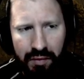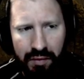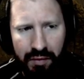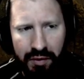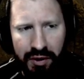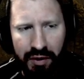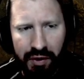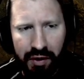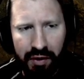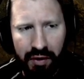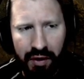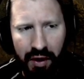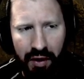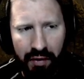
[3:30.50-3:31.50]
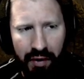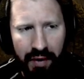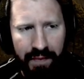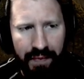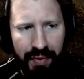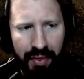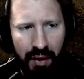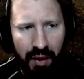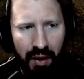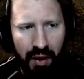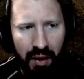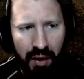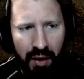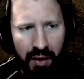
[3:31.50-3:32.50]
Sounds like a good AoE.
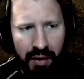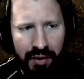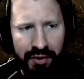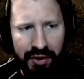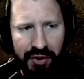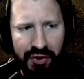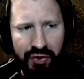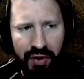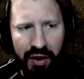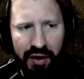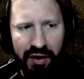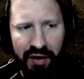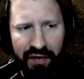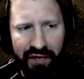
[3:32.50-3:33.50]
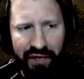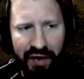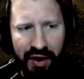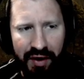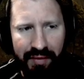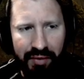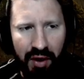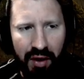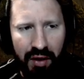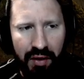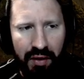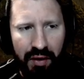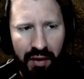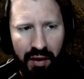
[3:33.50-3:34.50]
Destructive Fireball.
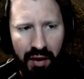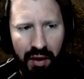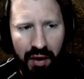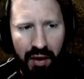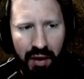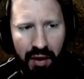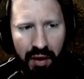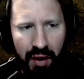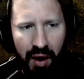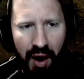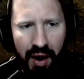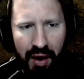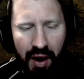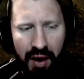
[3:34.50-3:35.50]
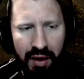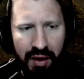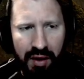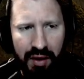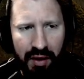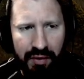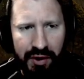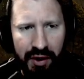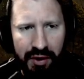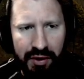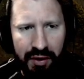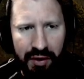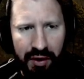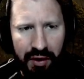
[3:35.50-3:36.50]
I think that was
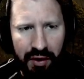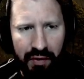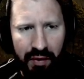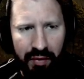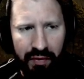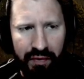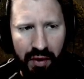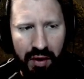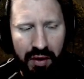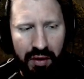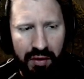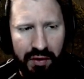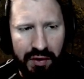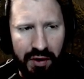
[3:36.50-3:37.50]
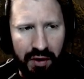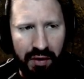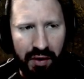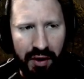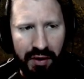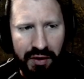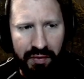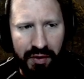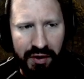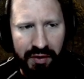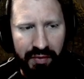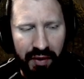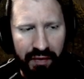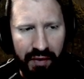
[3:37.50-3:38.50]
actually a lower before, so I assume
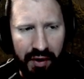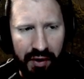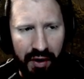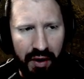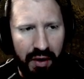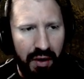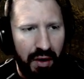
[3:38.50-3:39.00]
that's a buff right there.